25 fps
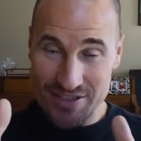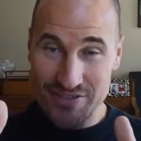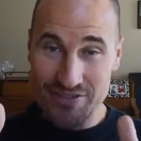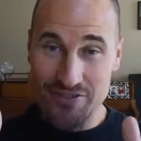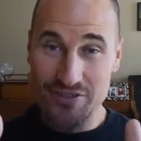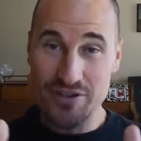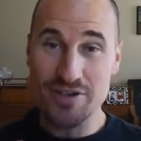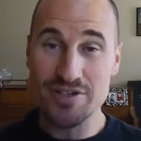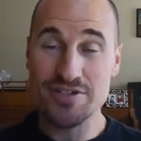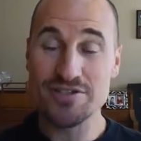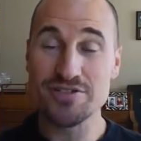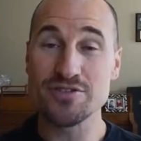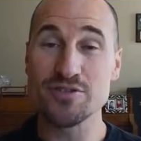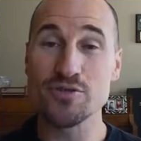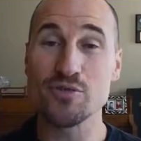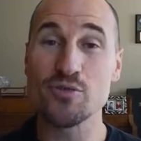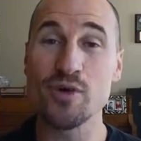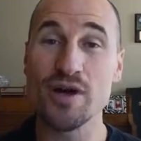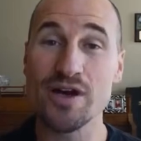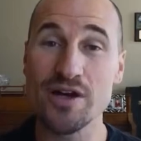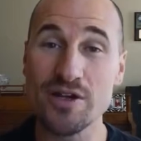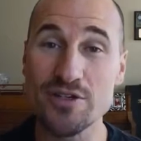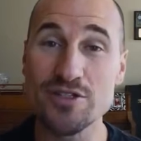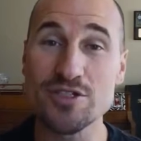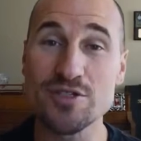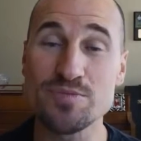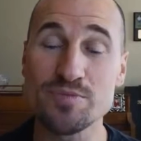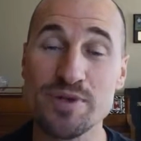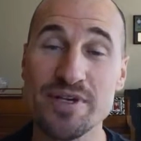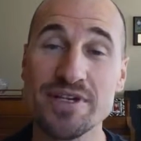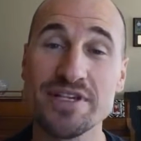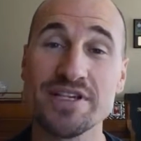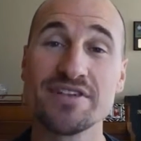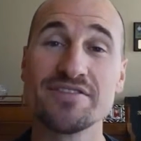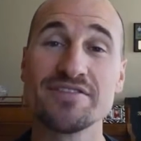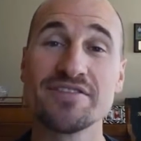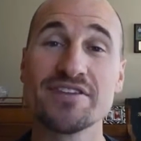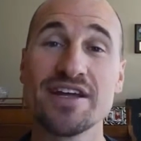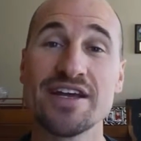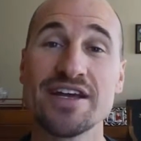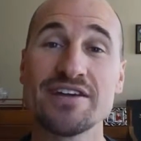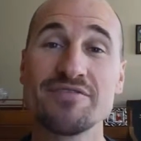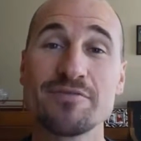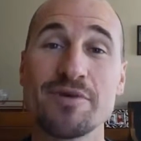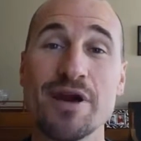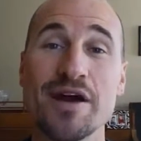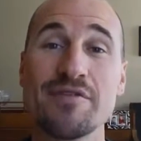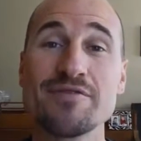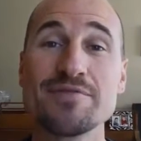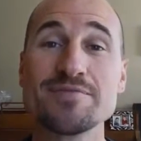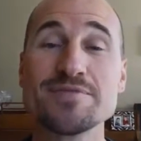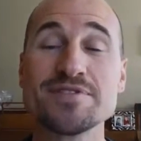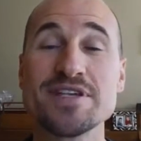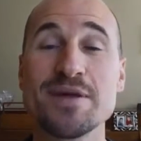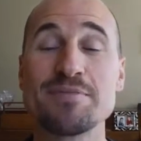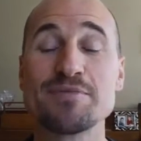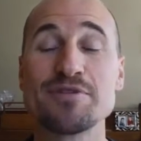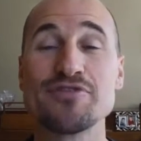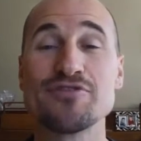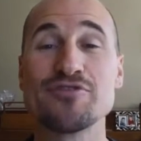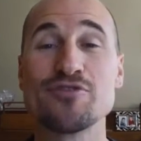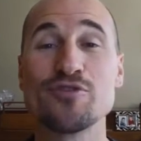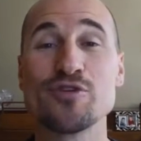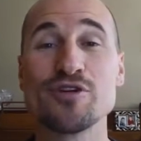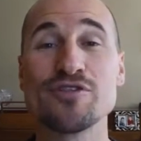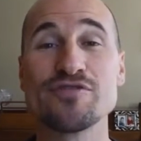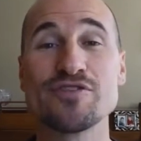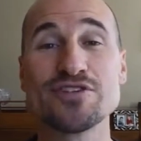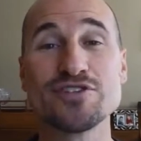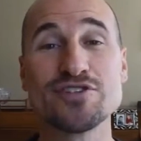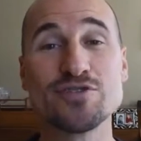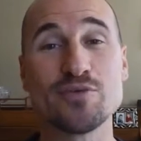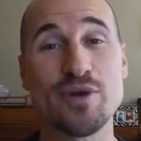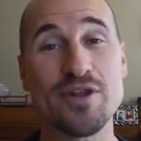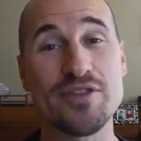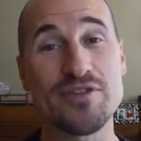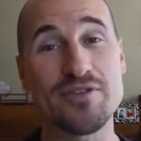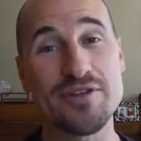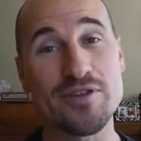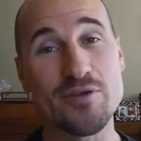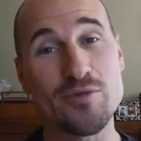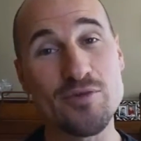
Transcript: for it is the wellspring of life. Proverbs chapter 4, verse 23.